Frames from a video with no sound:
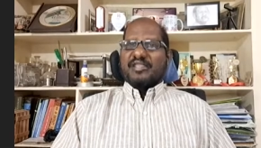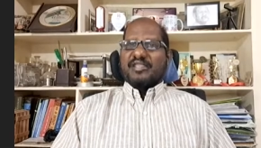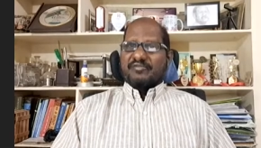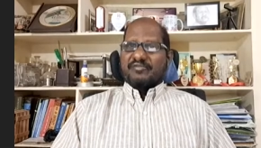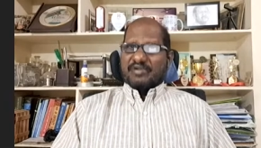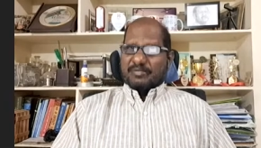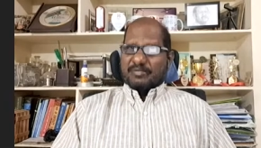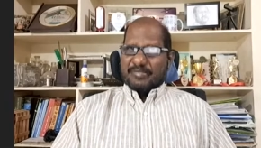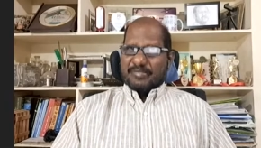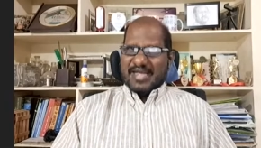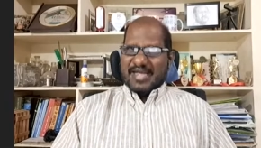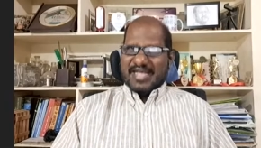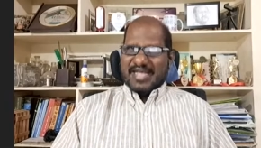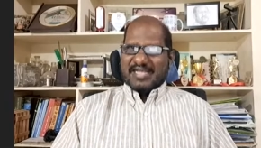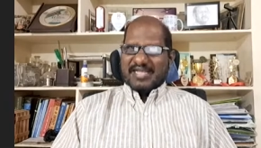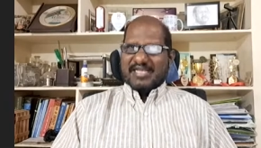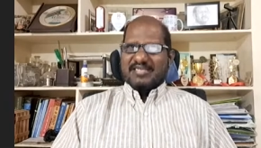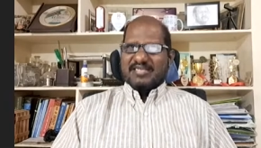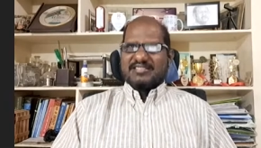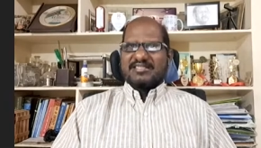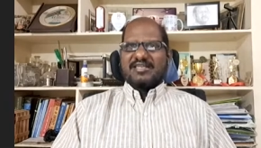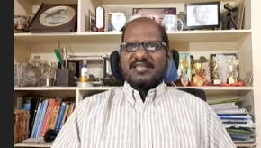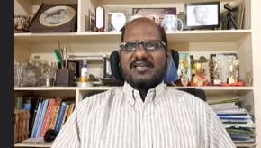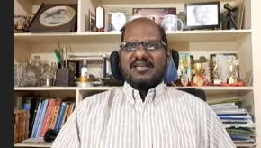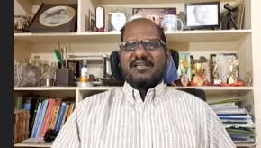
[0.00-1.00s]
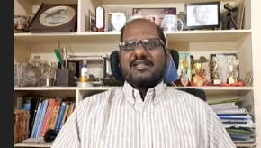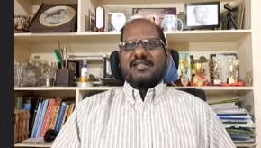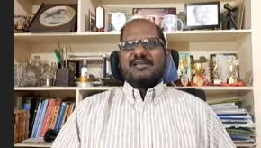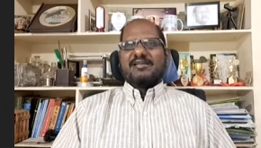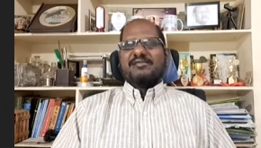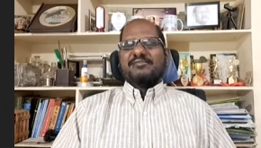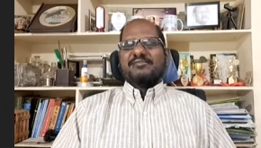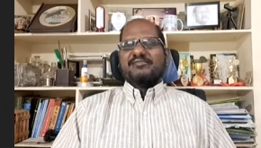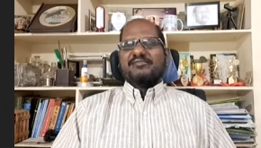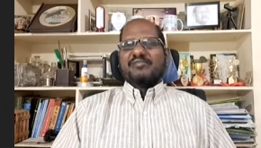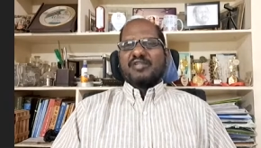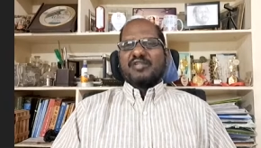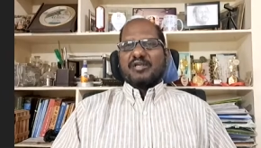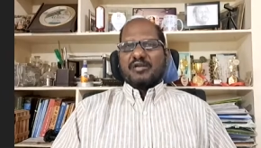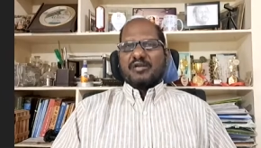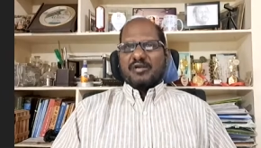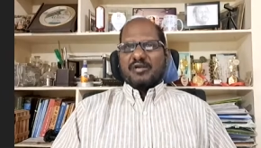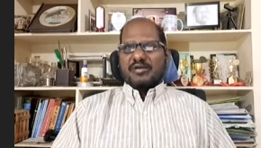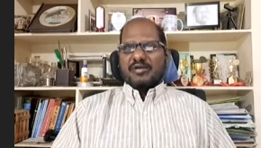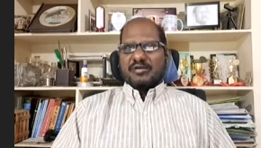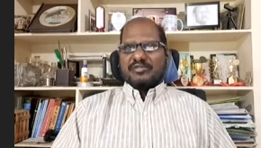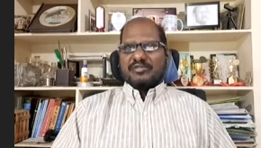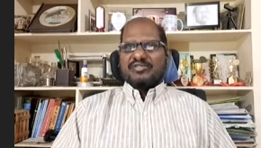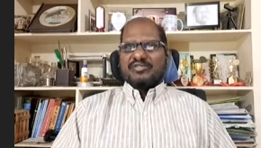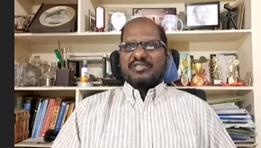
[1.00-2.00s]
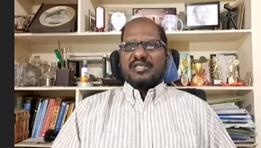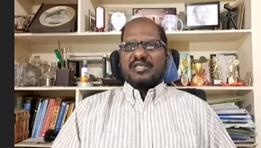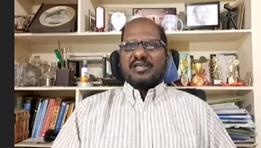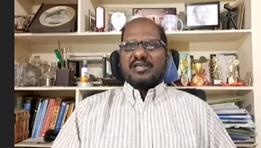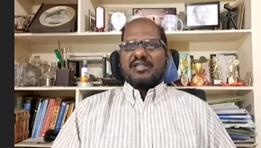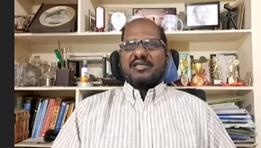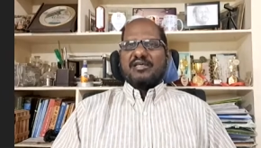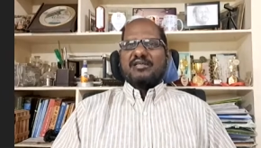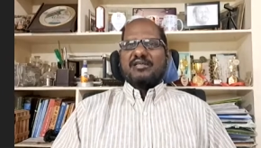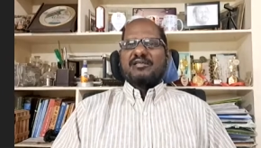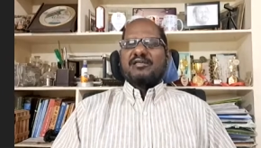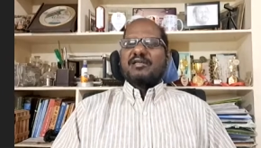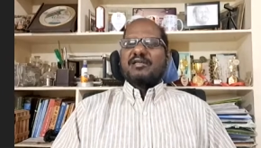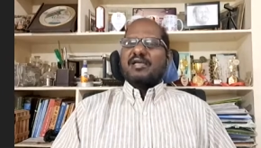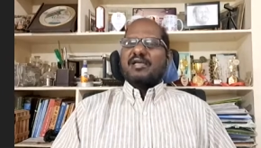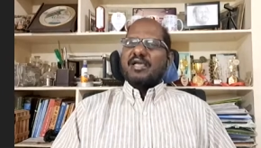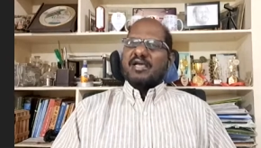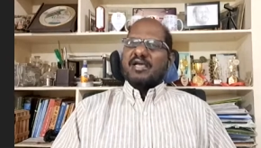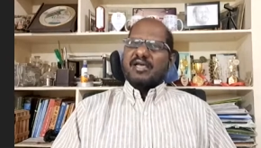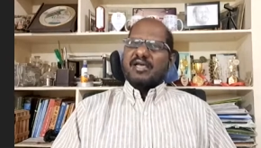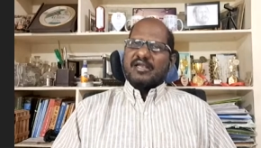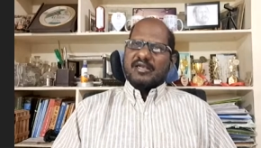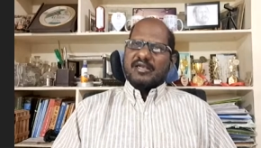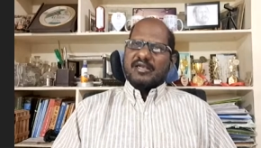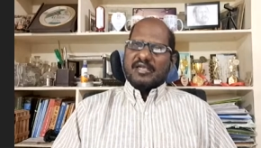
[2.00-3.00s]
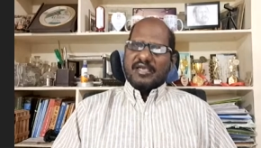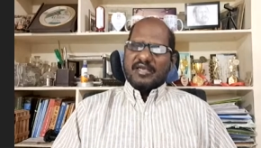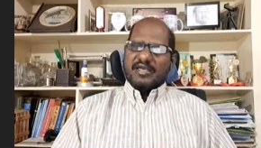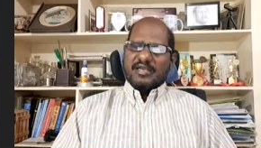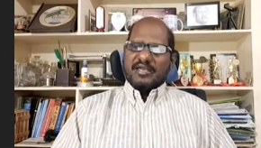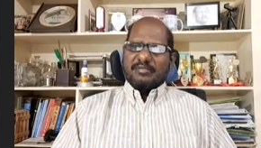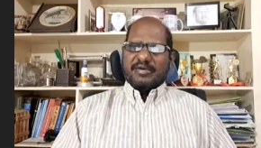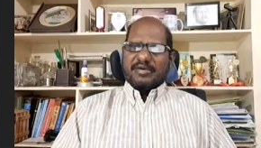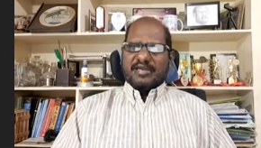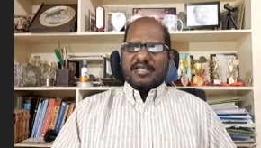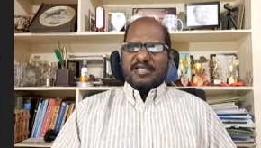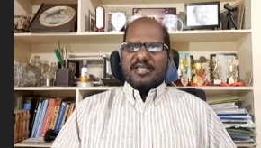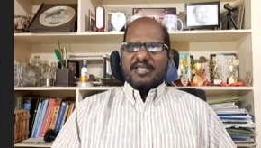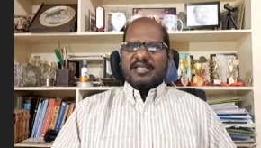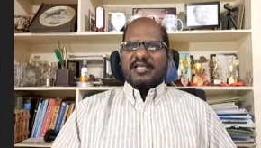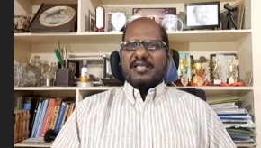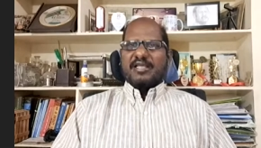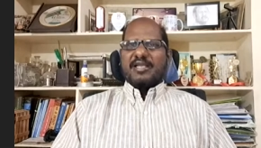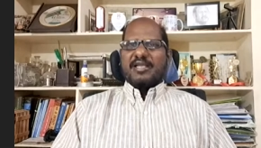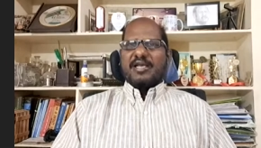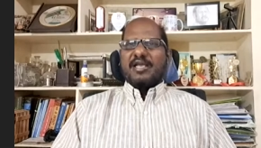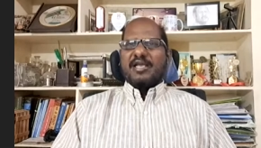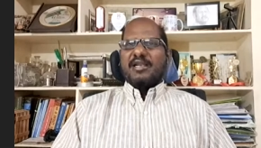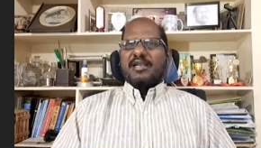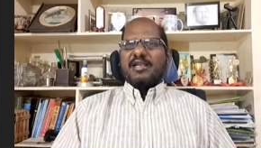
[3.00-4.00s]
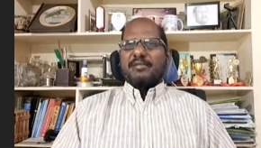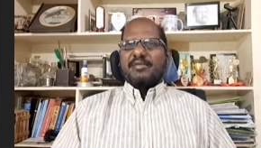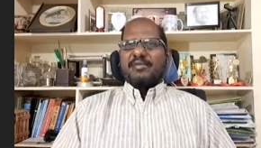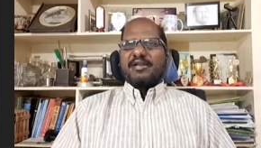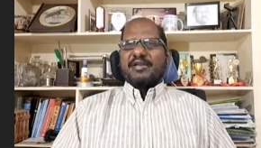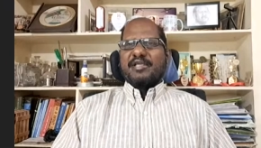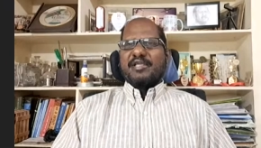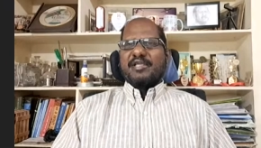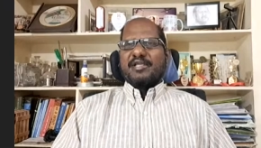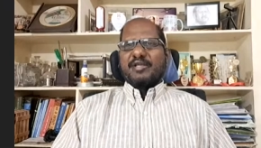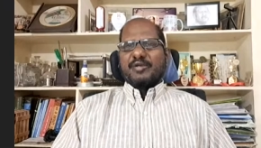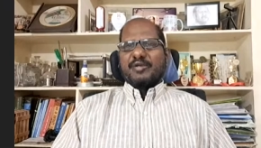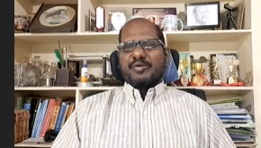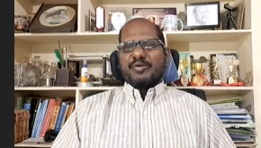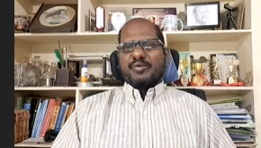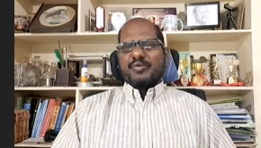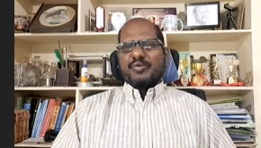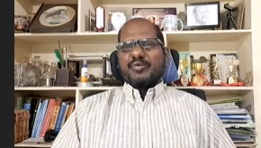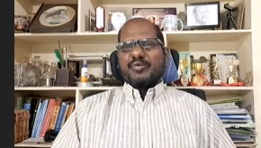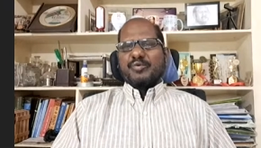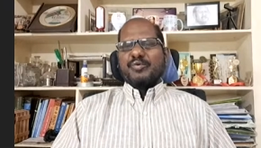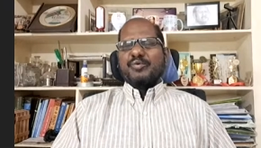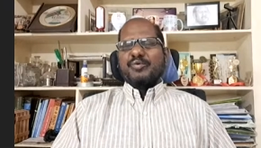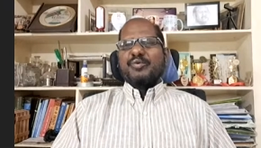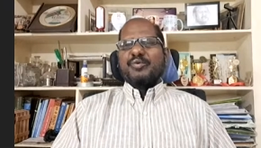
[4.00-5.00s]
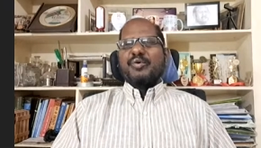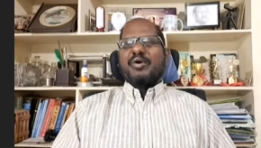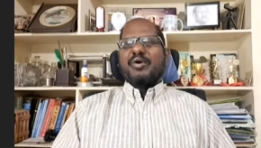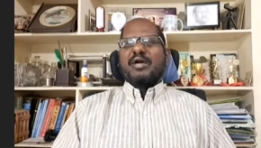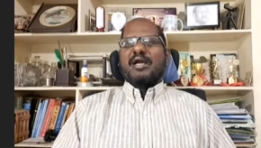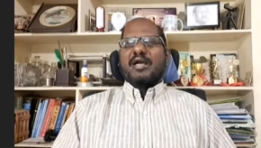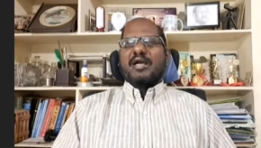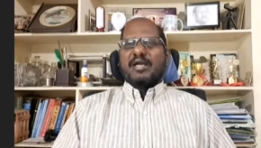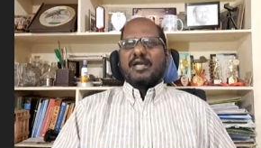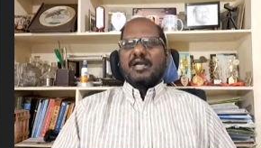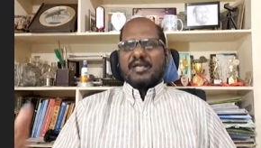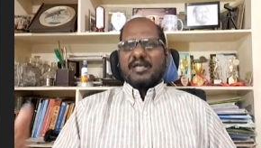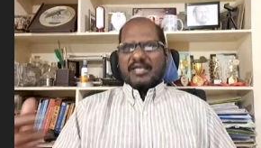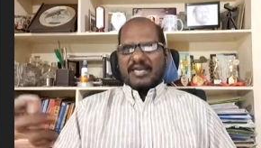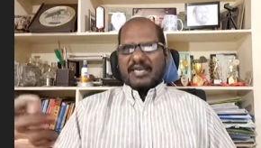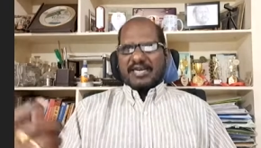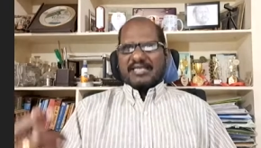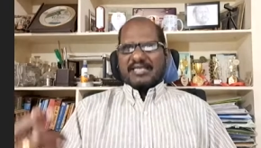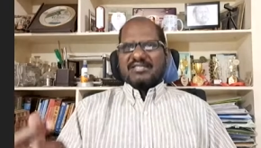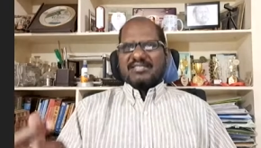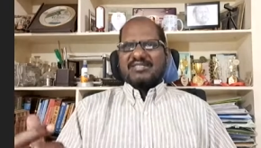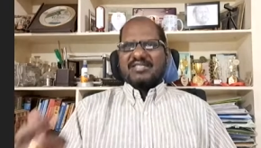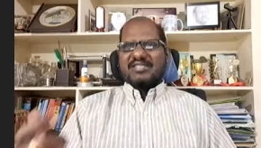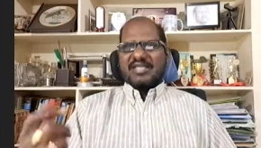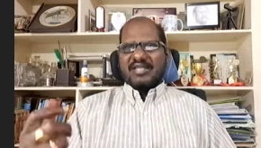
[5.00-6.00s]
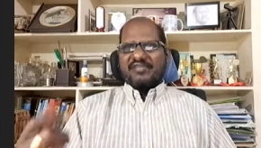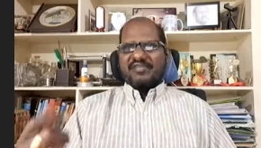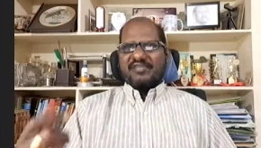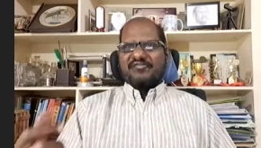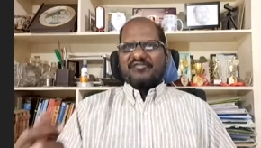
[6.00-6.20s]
Even bangle seller, cloth seller, and anybody who gets the